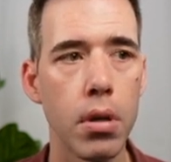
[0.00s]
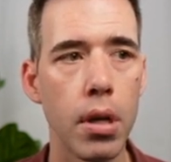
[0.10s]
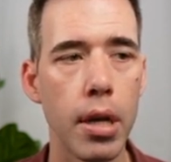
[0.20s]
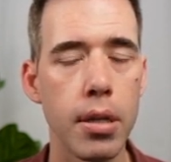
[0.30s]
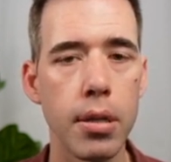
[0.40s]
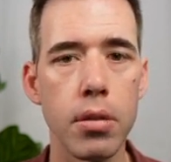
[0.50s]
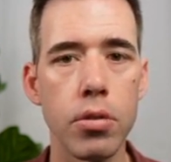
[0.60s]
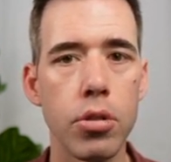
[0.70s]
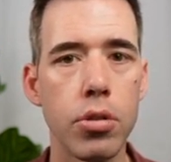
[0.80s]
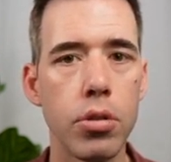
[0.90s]
It doesn't
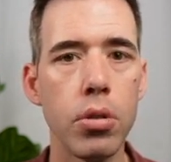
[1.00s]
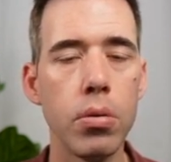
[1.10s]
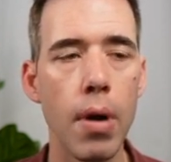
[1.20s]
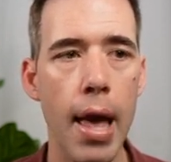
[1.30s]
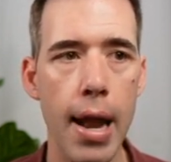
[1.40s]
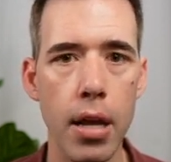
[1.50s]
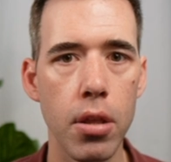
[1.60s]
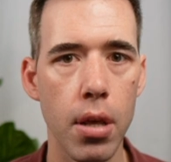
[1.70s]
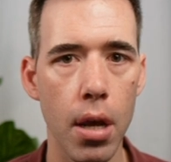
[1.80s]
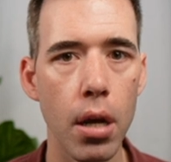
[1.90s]
do
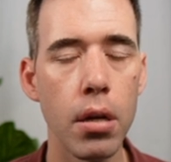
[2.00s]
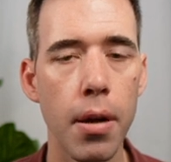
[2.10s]
anything.